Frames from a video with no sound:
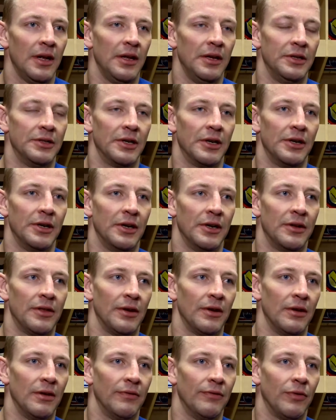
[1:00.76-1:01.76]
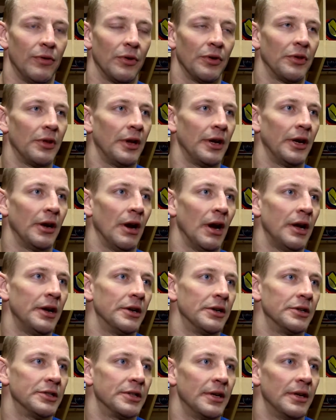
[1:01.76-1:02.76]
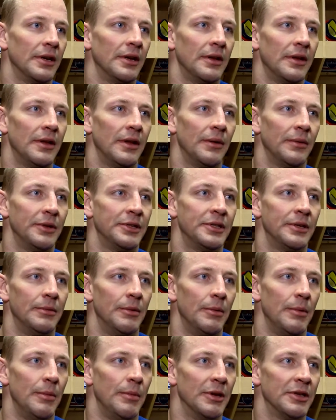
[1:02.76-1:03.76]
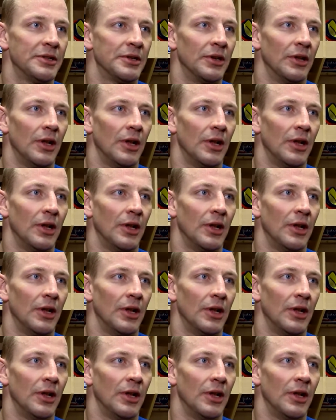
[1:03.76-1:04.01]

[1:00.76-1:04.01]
your third and fourth line grinders that we seem to be missing